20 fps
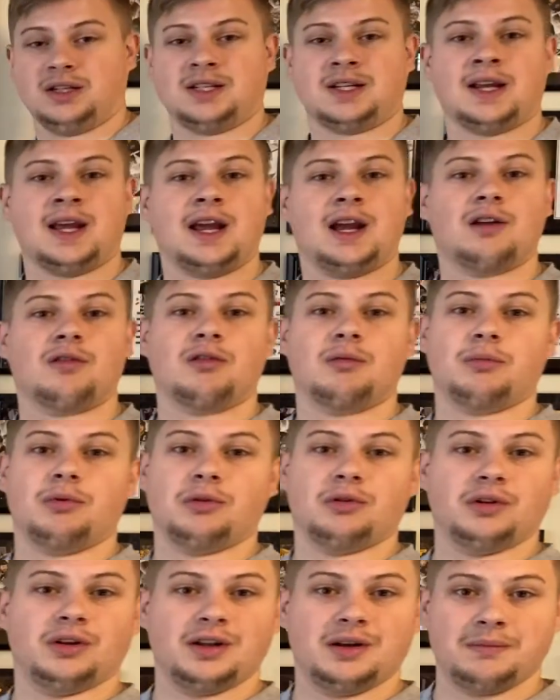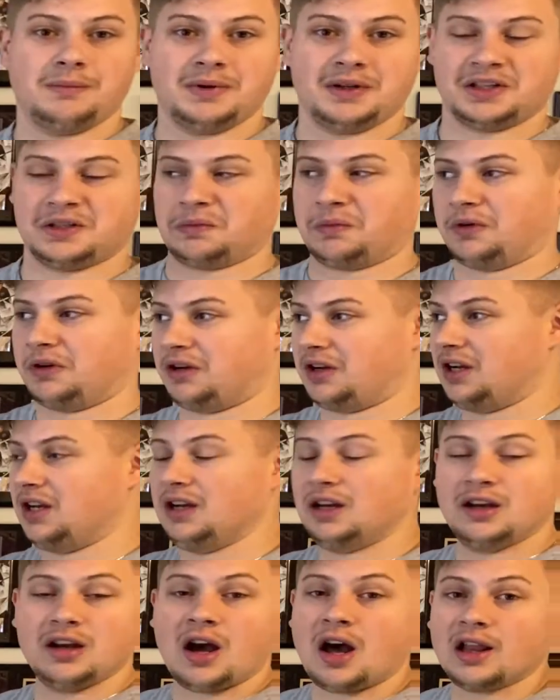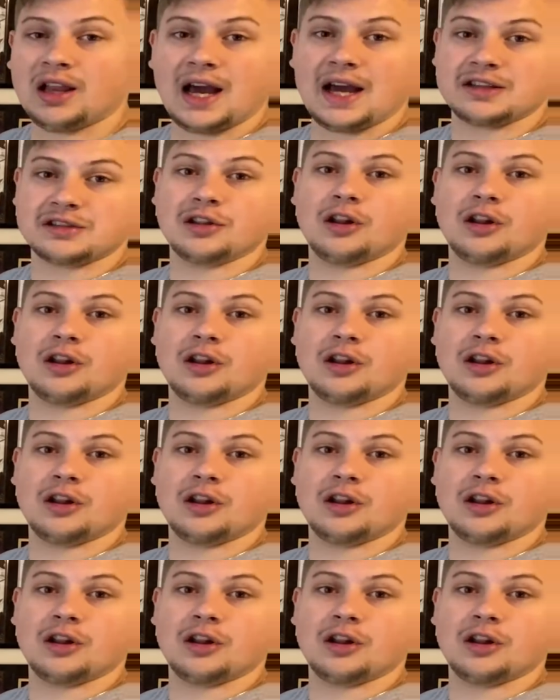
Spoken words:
terrible in Pittsburgh, and he did not last